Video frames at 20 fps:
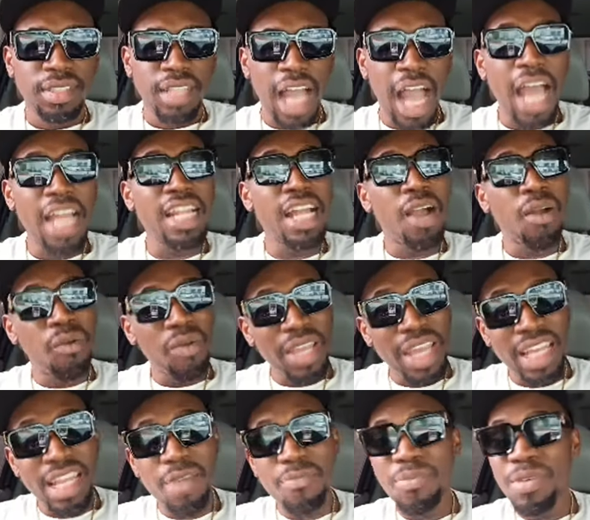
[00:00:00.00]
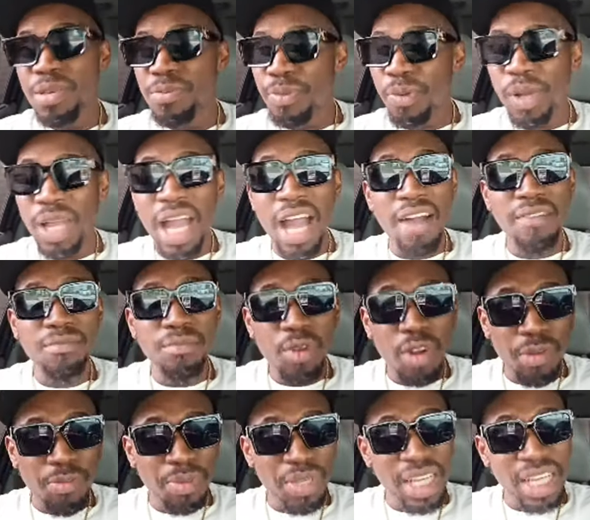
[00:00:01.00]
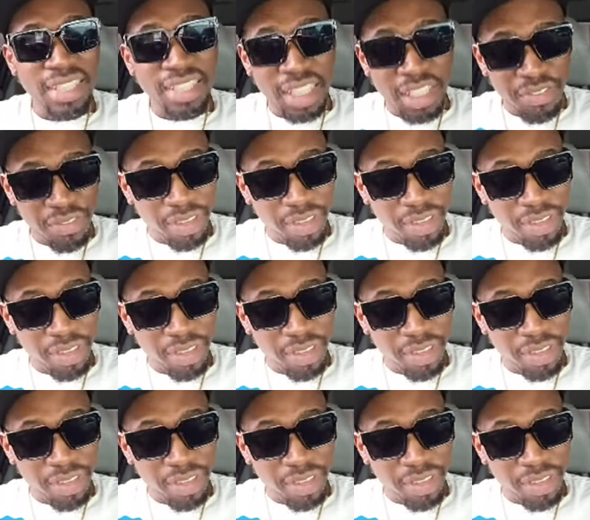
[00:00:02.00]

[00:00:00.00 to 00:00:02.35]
And that way the people will have more places